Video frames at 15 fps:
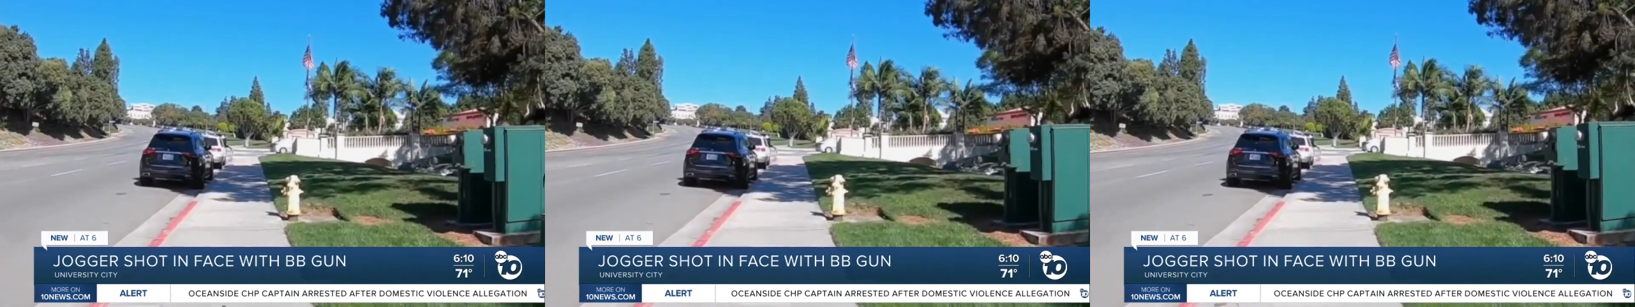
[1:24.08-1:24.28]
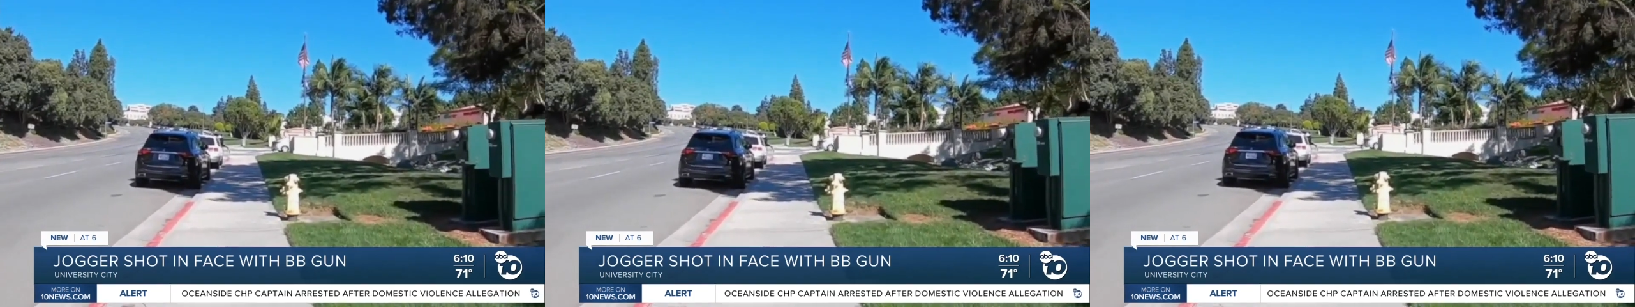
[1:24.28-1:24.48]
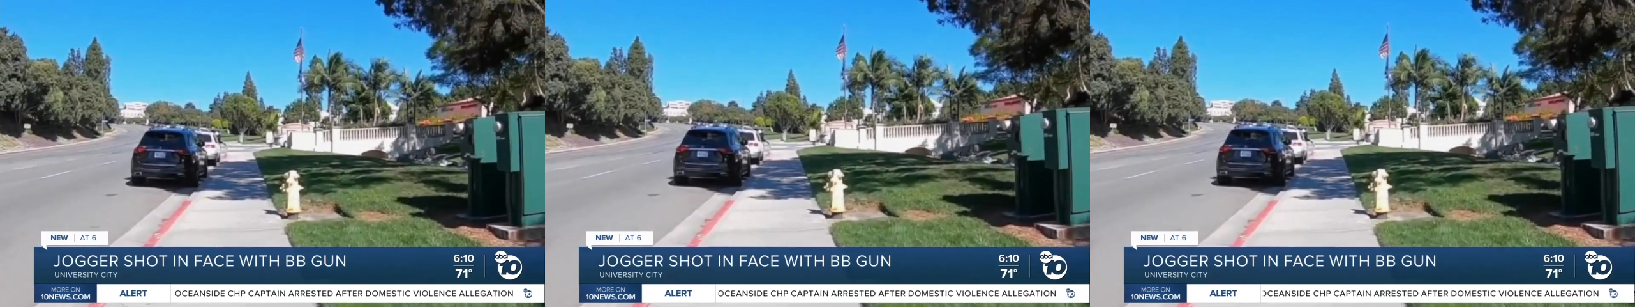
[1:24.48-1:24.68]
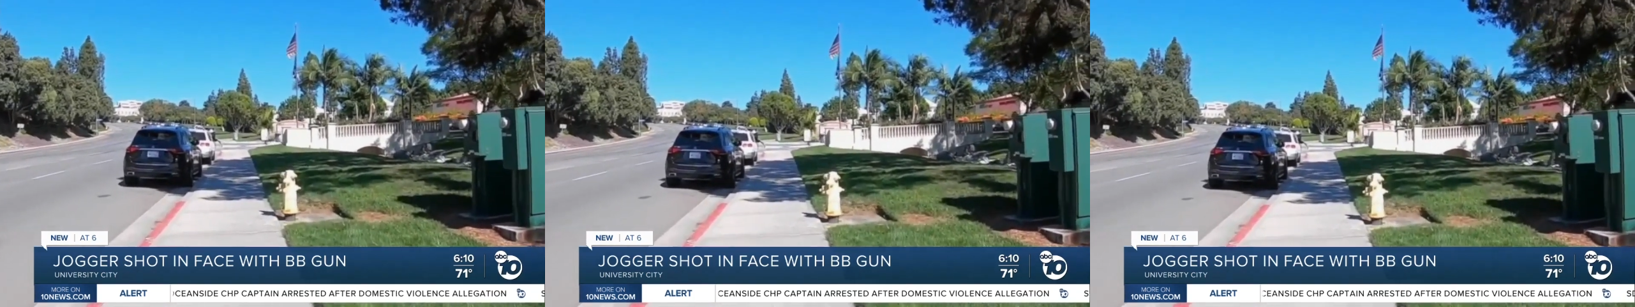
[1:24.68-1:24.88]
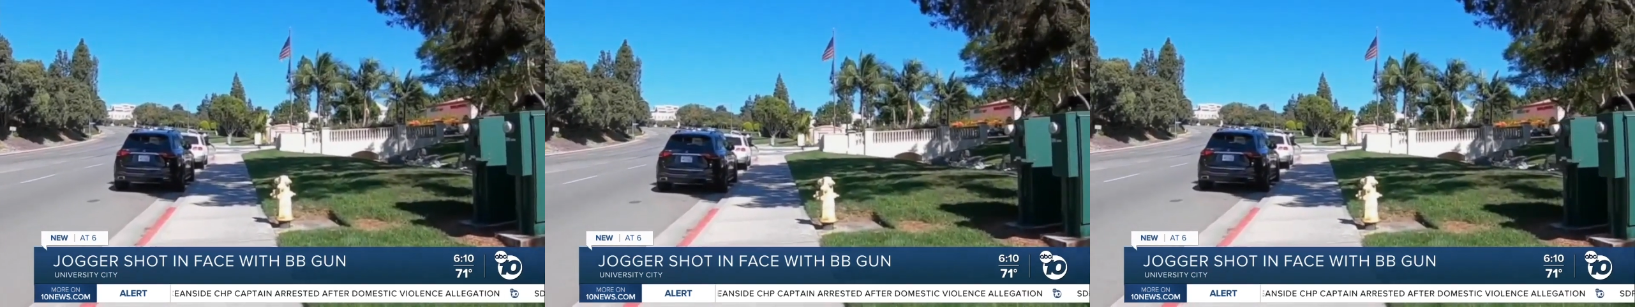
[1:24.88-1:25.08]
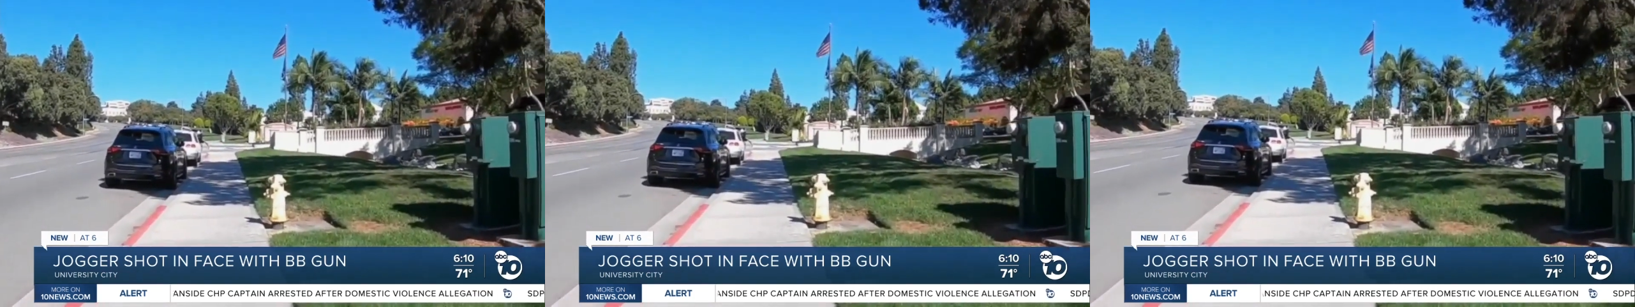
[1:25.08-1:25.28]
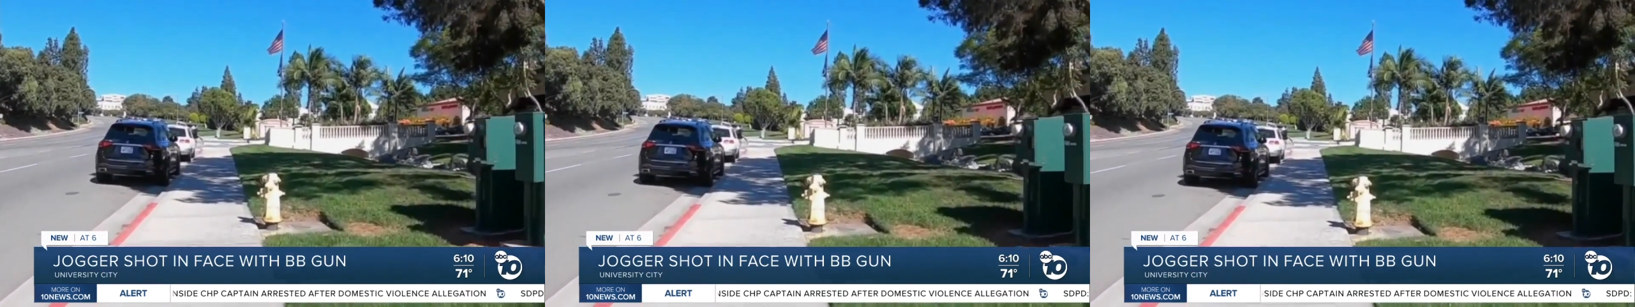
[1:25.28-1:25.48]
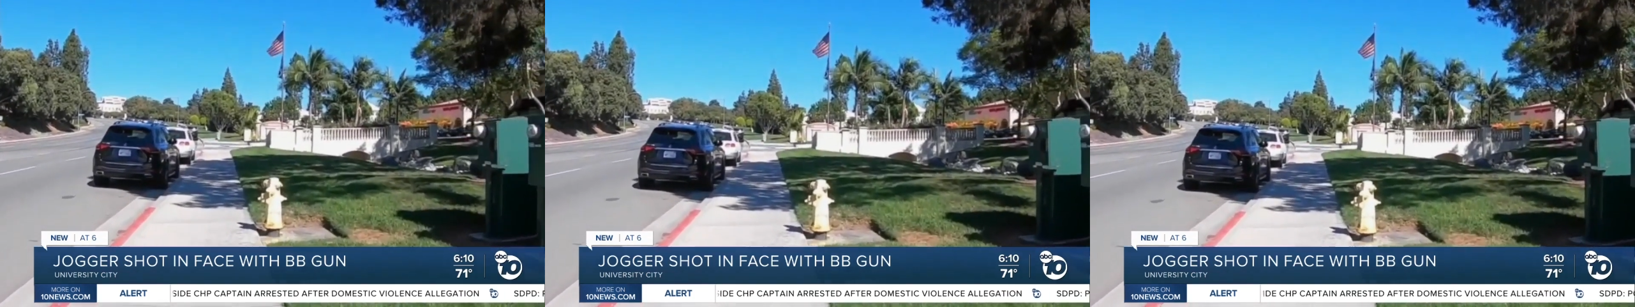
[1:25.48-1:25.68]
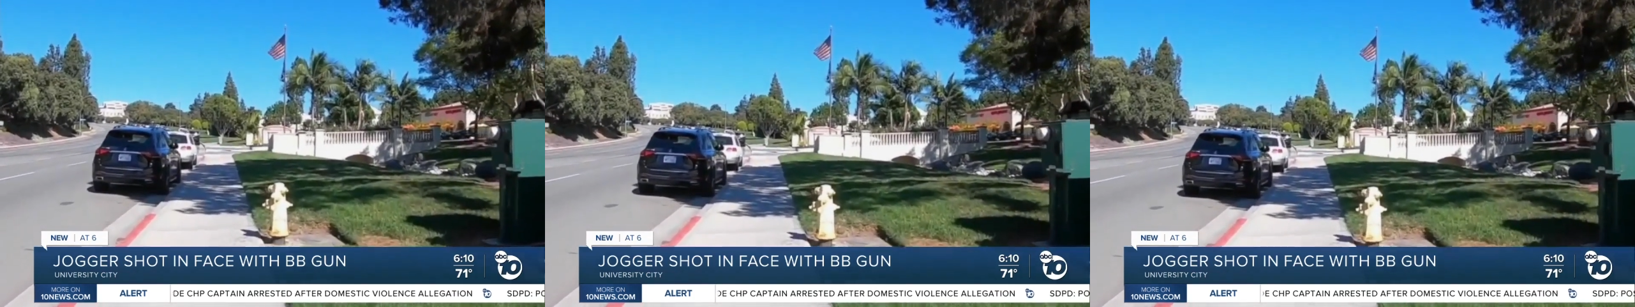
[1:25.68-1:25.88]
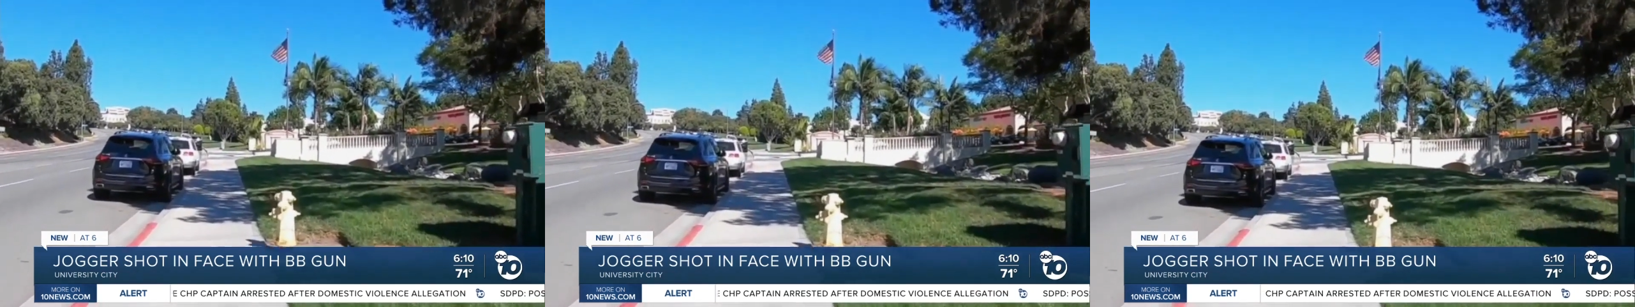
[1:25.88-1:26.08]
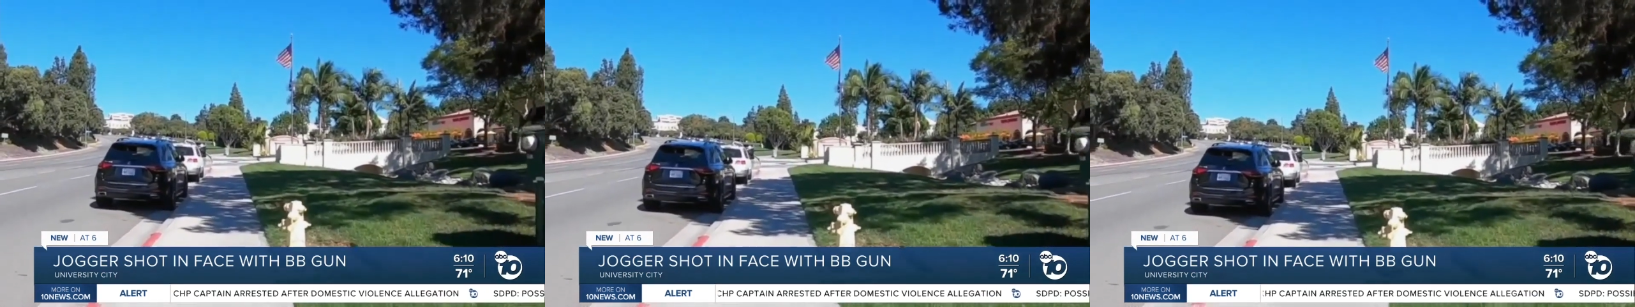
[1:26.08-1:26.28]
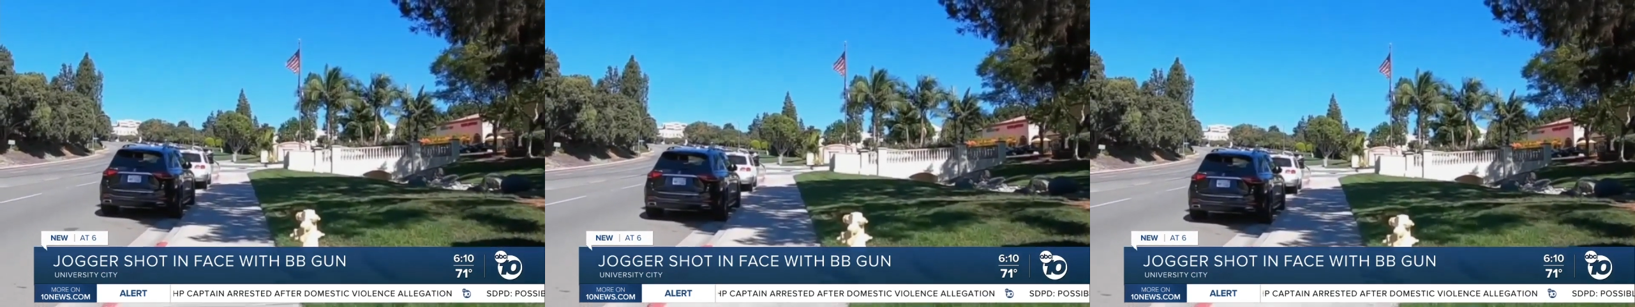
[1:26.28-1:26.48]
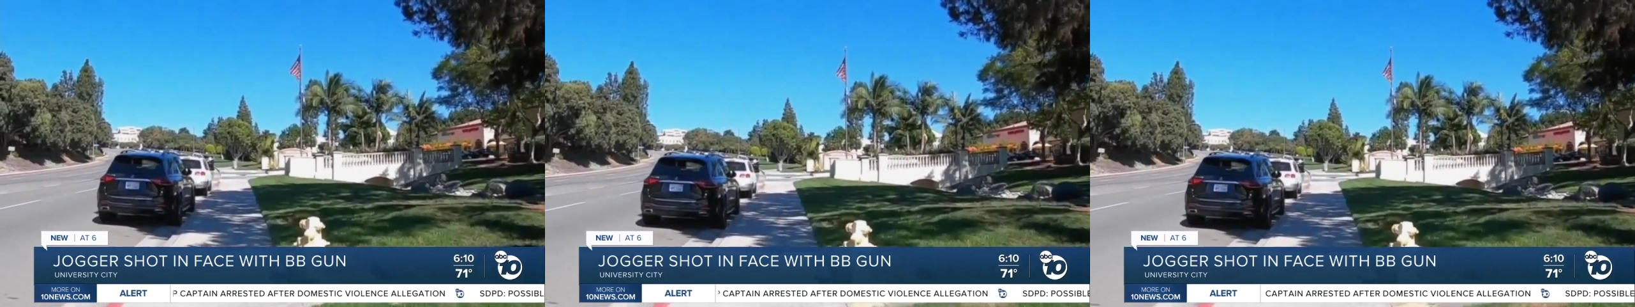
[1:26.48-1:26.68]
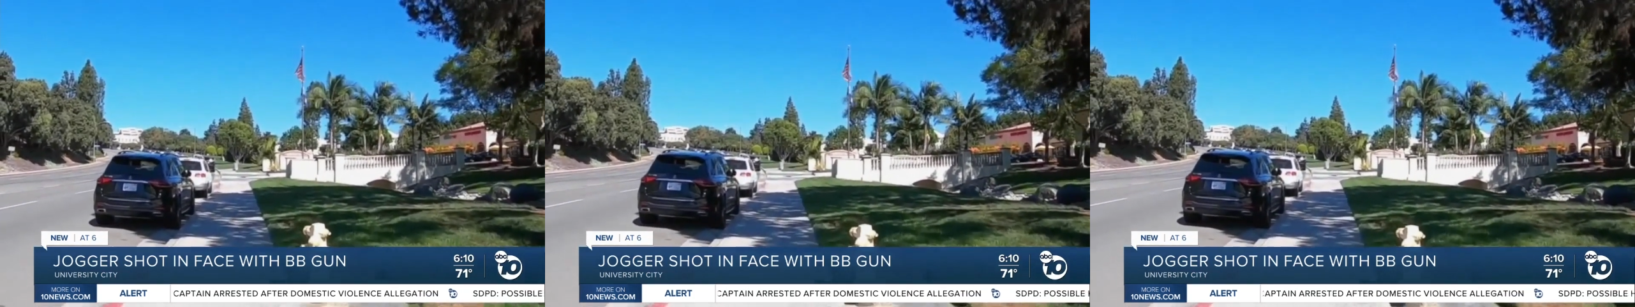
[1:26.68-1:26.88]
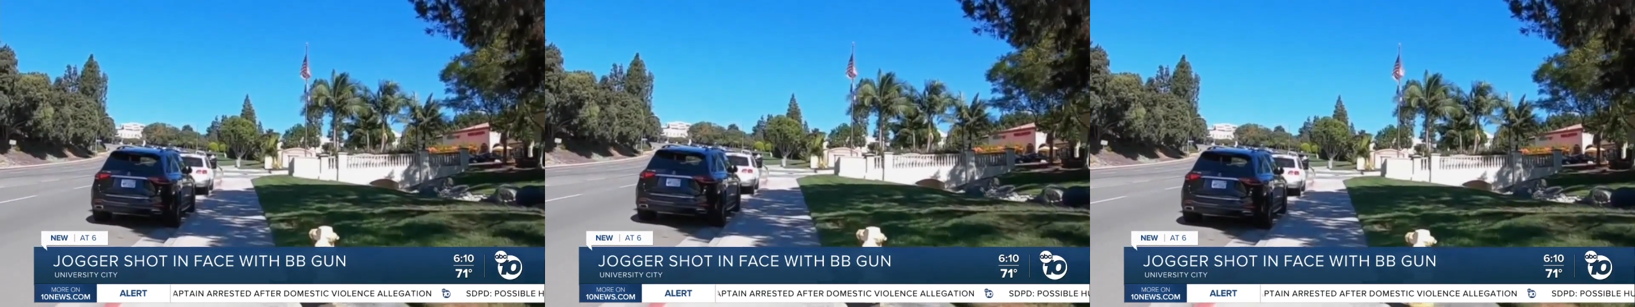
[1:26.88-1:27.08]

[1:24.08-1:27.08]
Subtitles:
(no speaker visible)